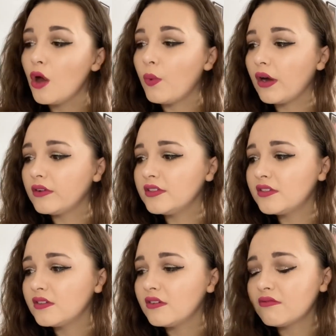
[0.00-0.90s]

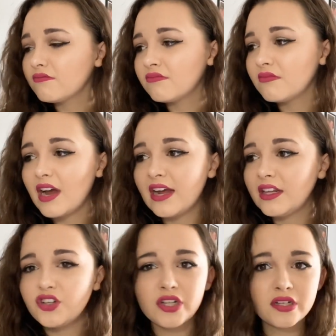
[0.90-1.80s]
Whereas I
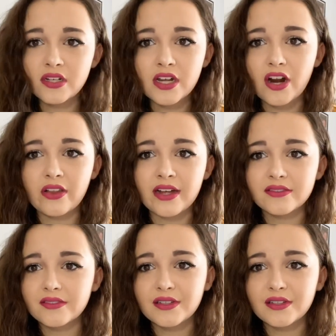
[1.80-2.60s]
literally didn't care less.